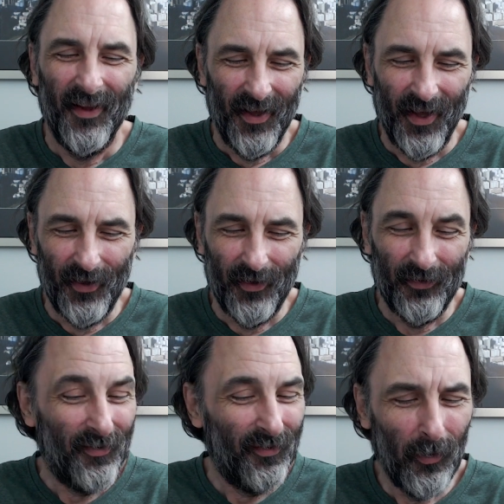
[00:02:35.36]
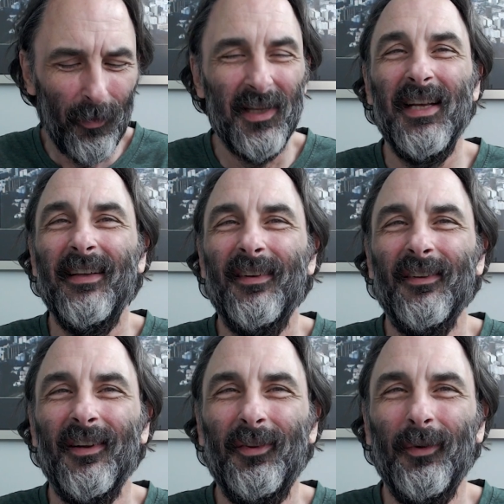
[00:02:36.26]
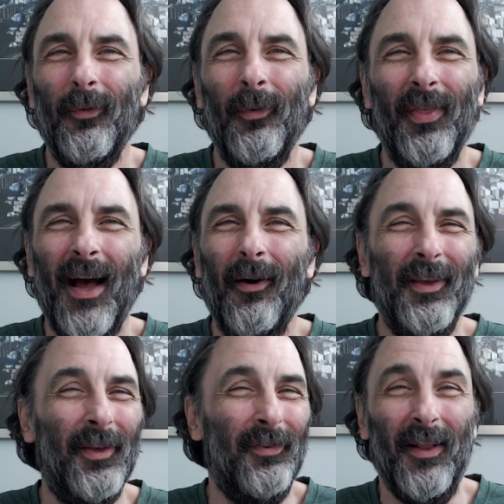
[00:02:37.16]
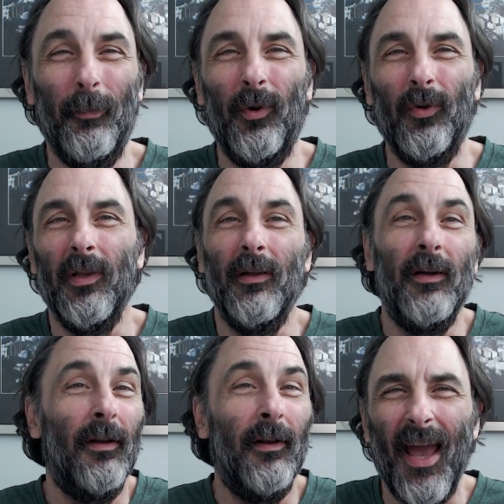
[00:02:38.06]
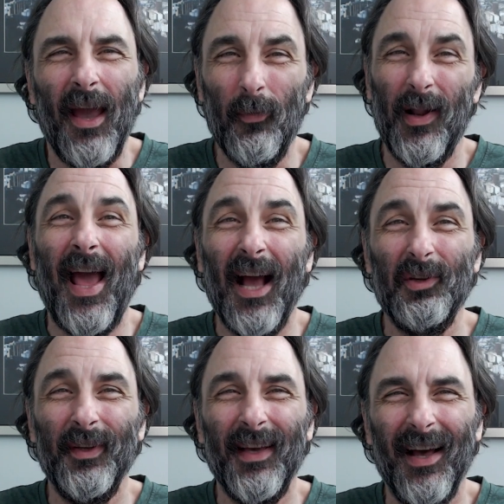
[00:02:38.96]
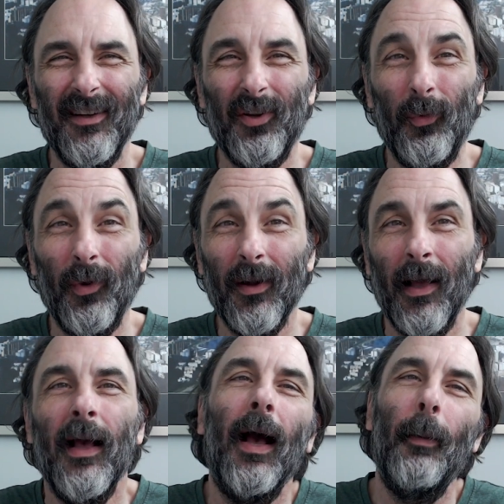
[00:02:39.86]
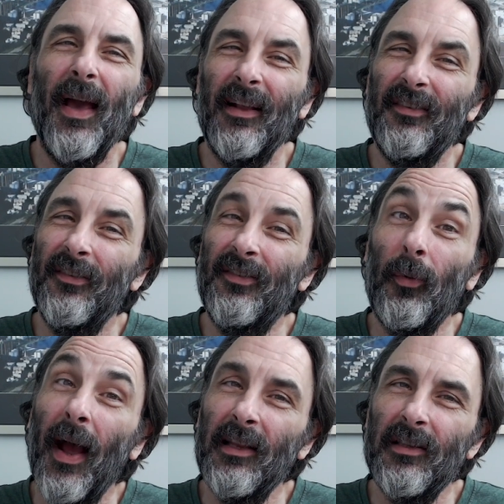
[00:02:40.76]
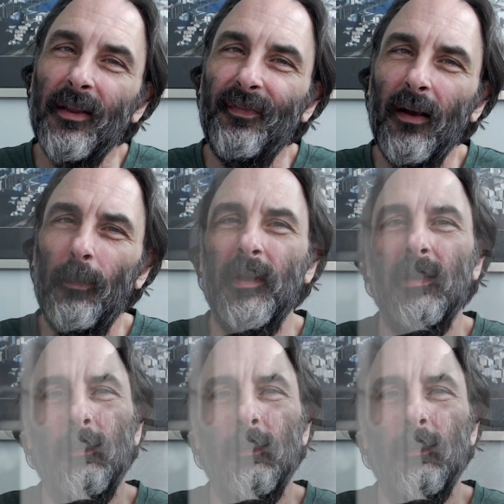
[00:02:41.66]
It's so much easier to do it without using the bulk loader. And when I actually got it to work, I managed to scratch the film a little